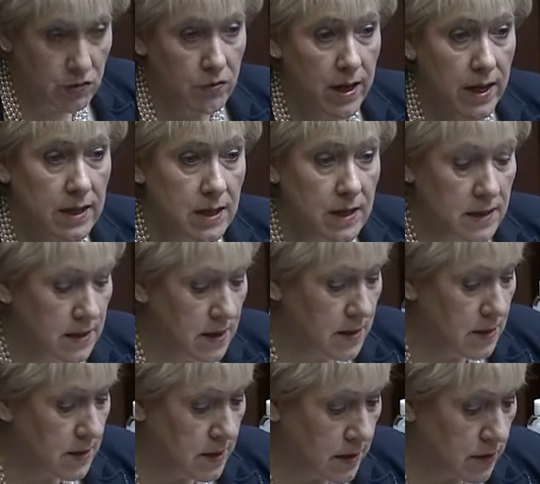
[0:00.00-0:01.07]
rate
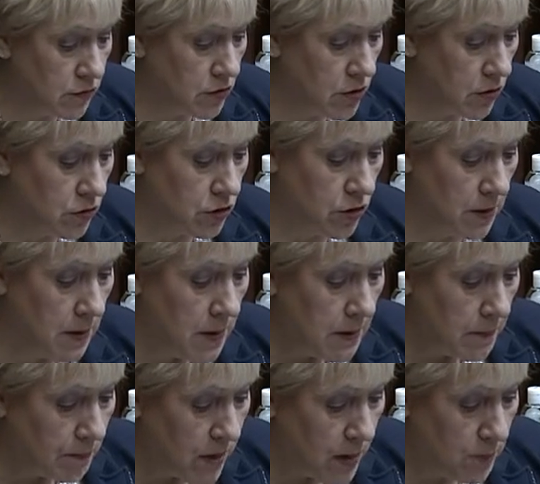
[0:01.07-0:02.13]
since its introduction.
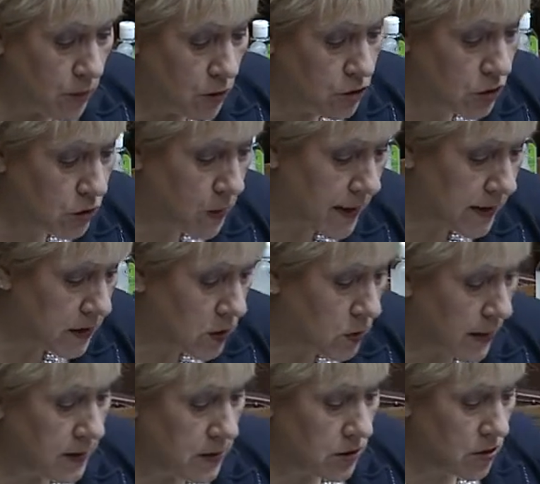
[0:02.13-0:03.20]
In Budget
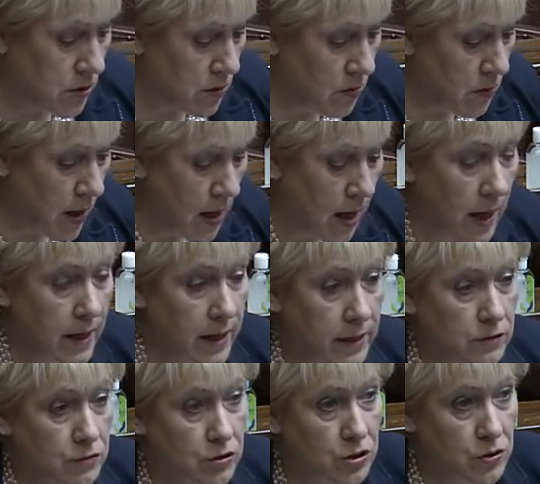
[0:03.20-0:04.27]
2022, I
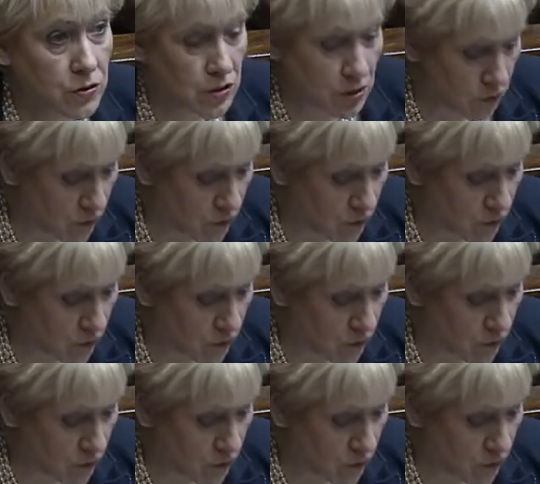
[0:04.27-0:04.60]
introduced a